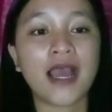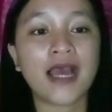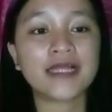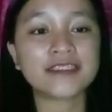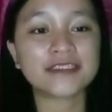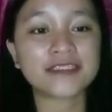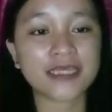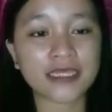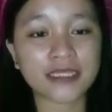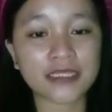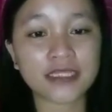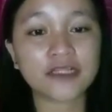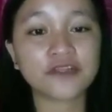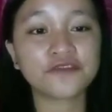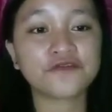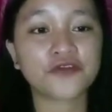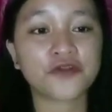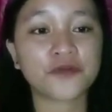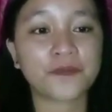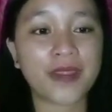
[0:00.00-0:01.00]

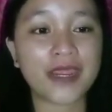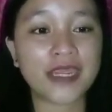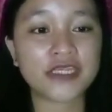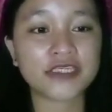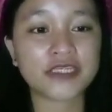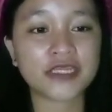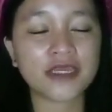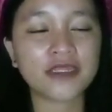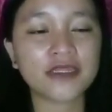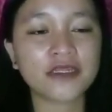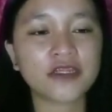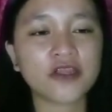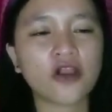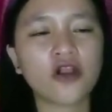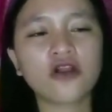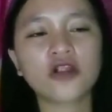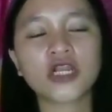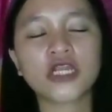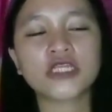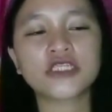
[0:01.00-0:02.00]
Untitled Formation,
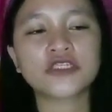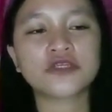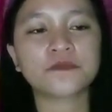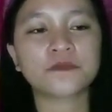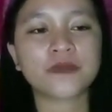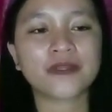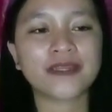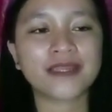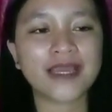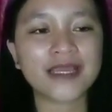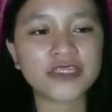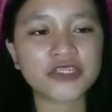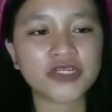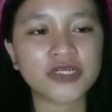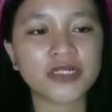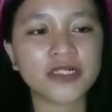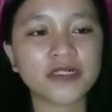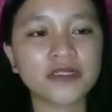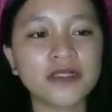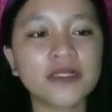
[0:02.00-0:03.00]
Concrete
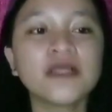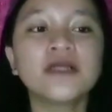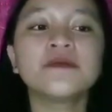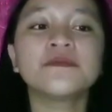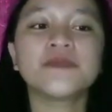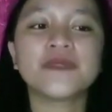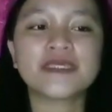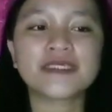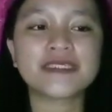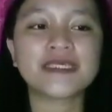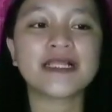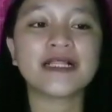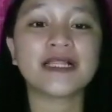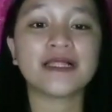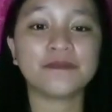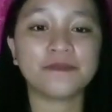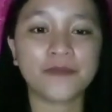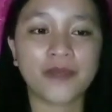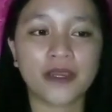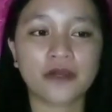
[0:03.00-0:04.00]
Supernatural,
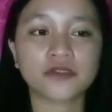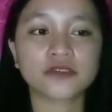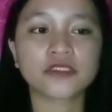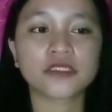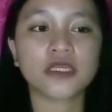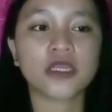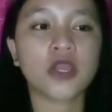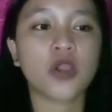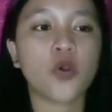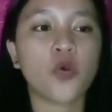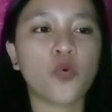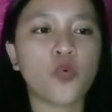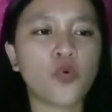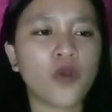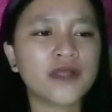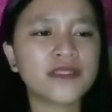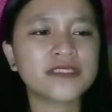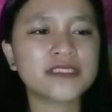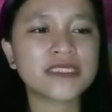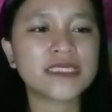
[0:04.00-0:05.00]
Pixel and Bound.
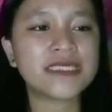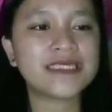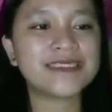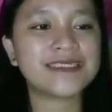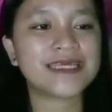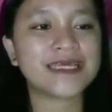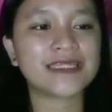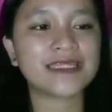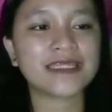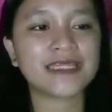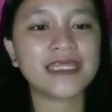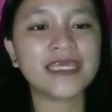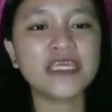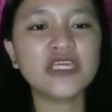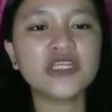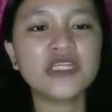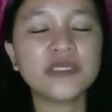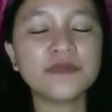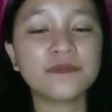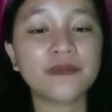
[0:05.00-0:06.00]
One sees that
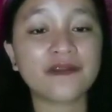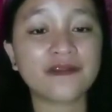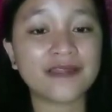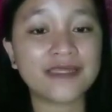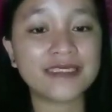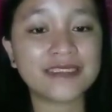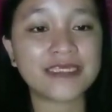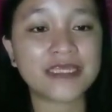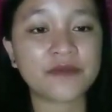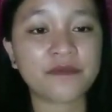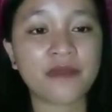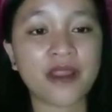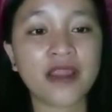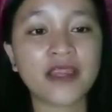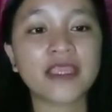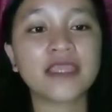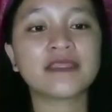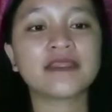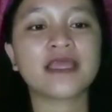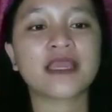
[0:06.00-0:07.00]
neoliberalism
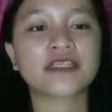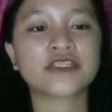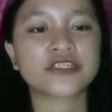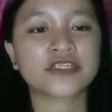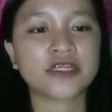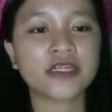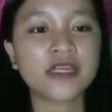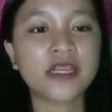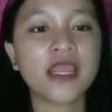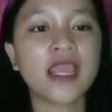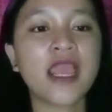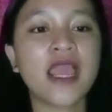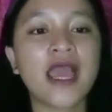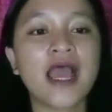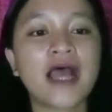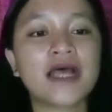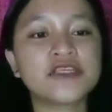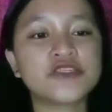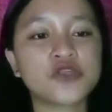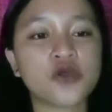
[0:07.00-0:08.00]
architecture
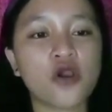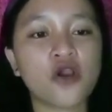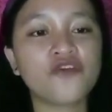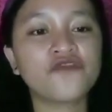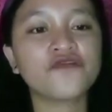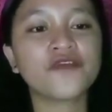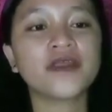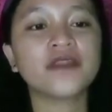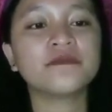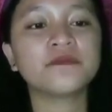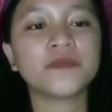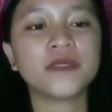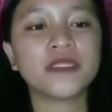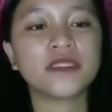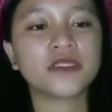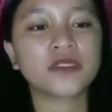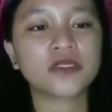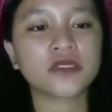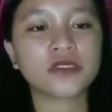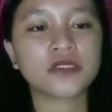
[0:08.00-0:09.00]
has often
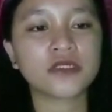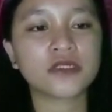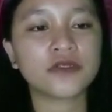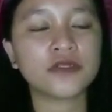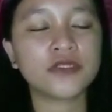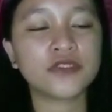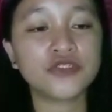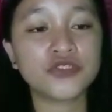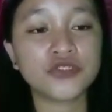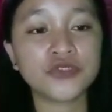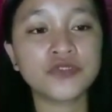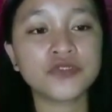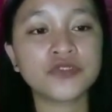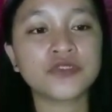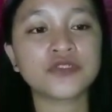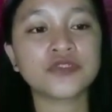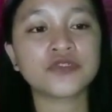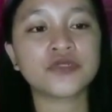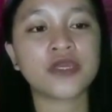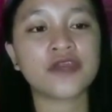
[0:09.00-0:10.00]
been
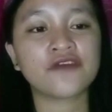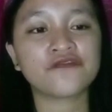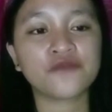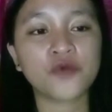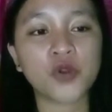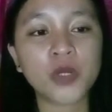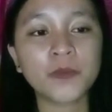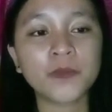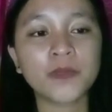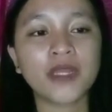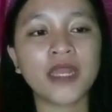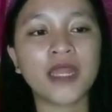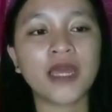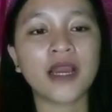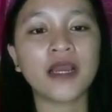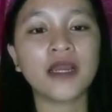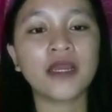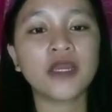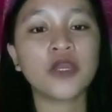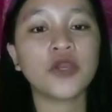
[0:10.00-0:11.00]
reduced to a
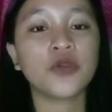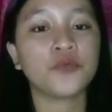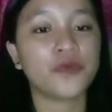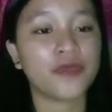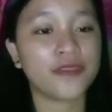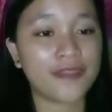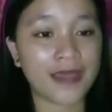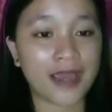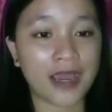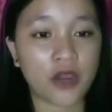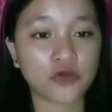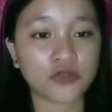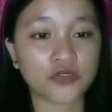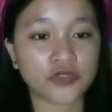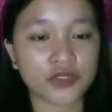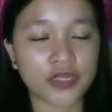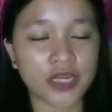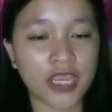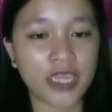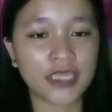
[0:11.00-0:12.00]
formula without
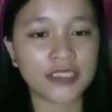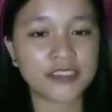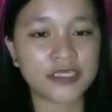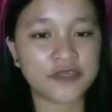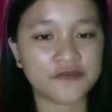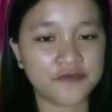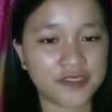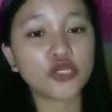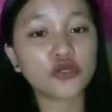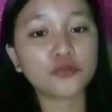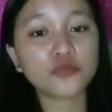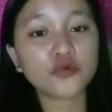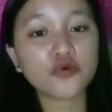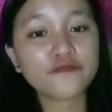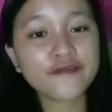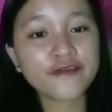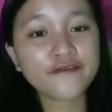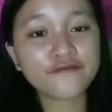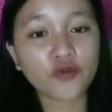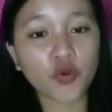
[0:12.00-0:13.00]
creativity. Now,
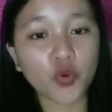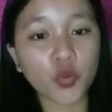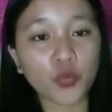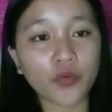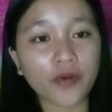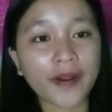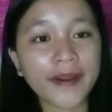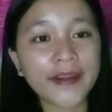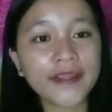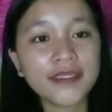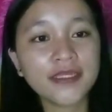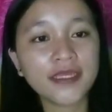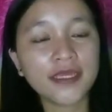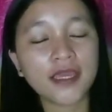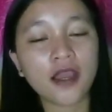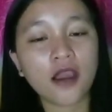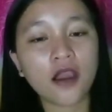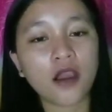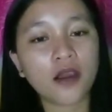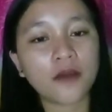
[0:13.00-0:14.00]
moving forward,
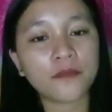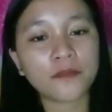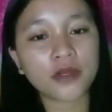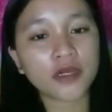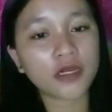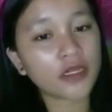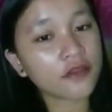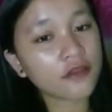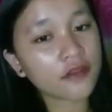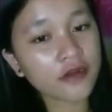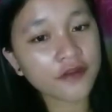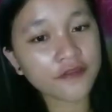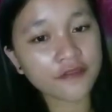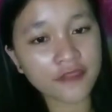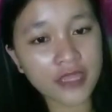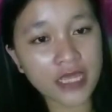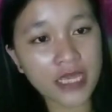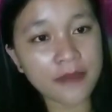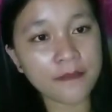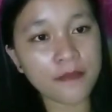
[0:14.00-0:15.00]
another
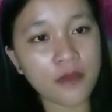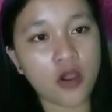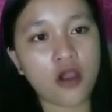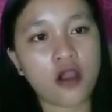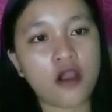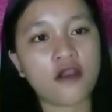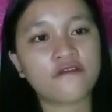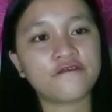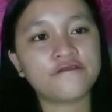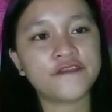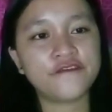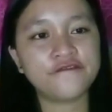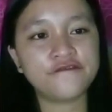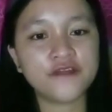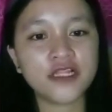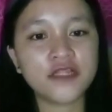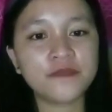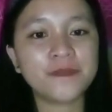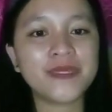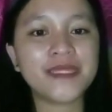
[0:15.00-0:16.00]
theme of the
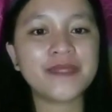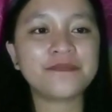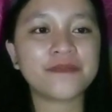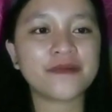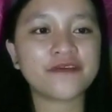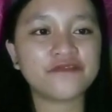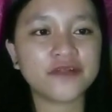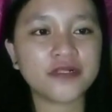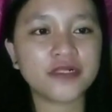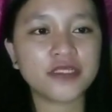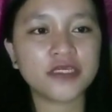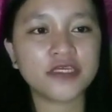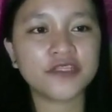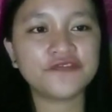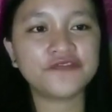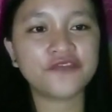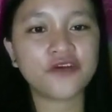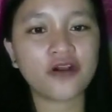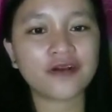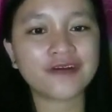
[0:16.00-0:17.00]
Philippine
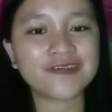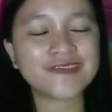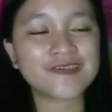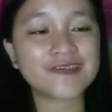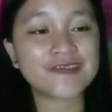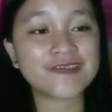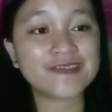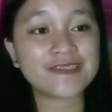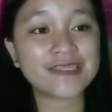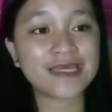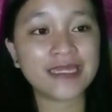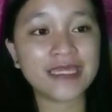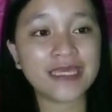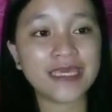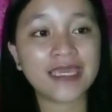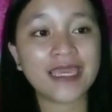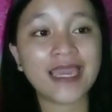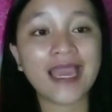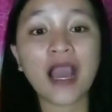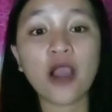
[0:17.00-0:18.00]
Pavilion focused on
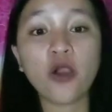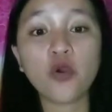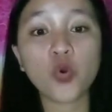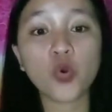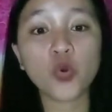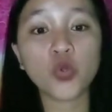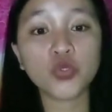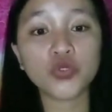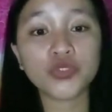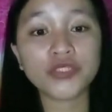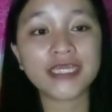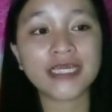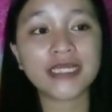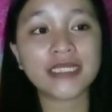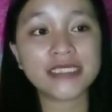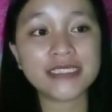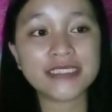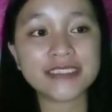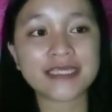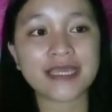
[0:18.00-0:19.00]
studying how
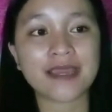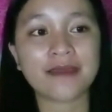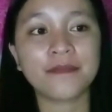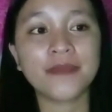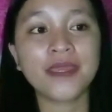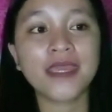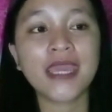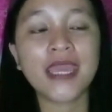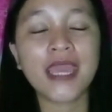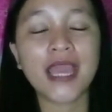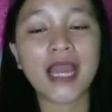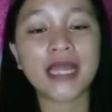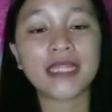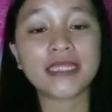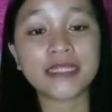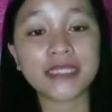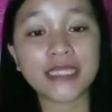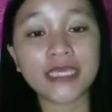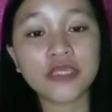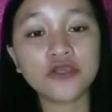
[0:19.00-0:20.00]
colonialism
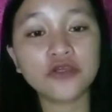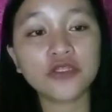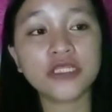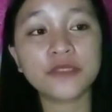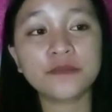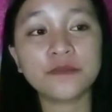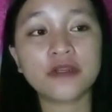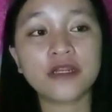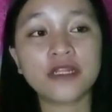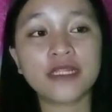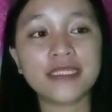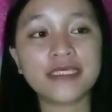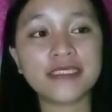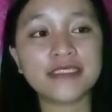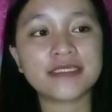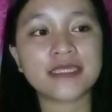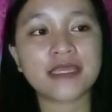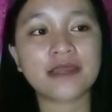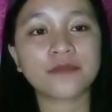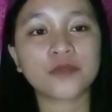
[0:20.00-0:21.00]
and
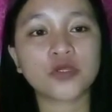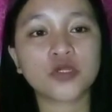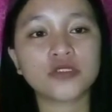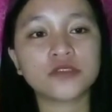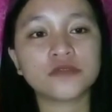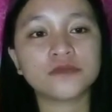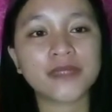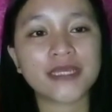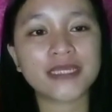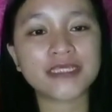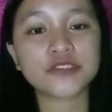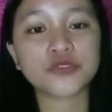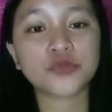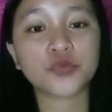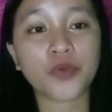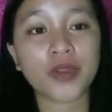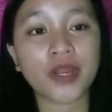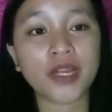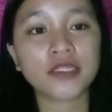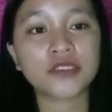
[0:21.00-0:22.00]
neoliberalism could
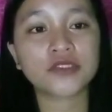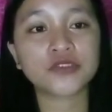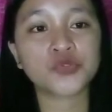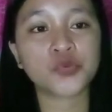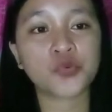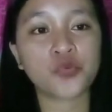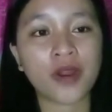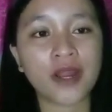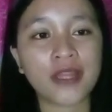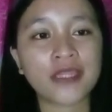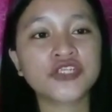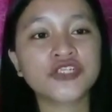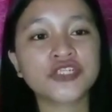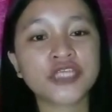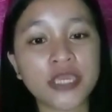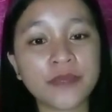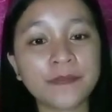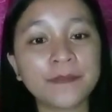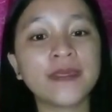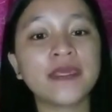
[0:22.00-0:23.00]
best work toward
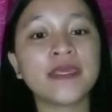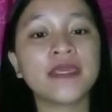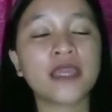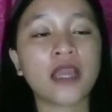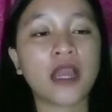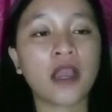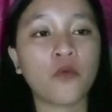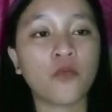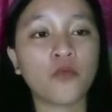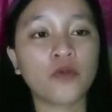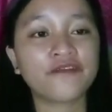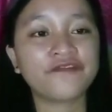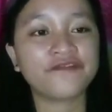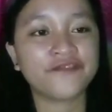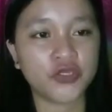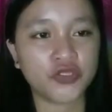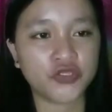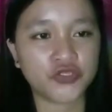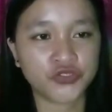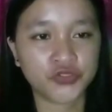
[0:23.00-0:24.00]
shaping our
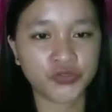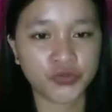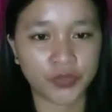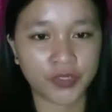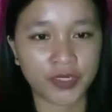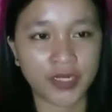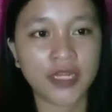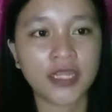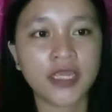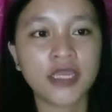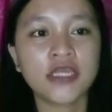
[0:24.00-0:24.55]
future.